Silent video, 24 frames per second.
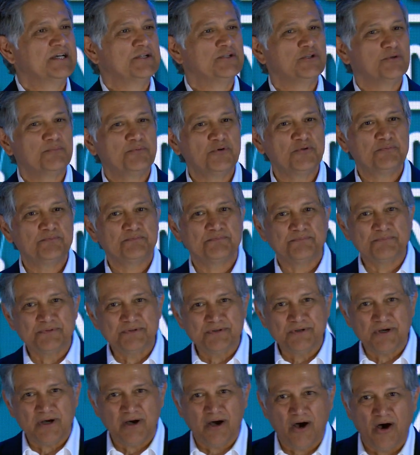to put
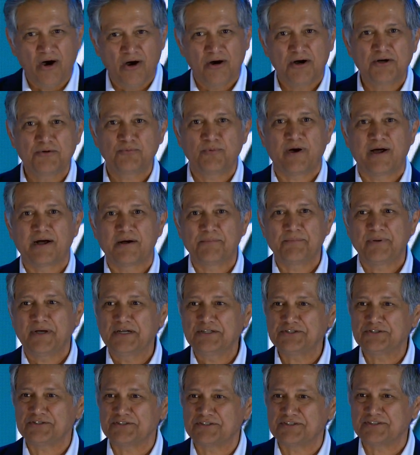hardwire
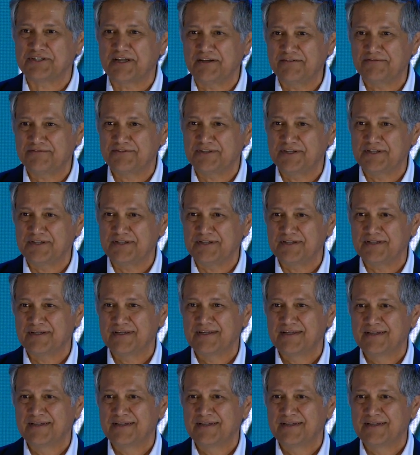patient safety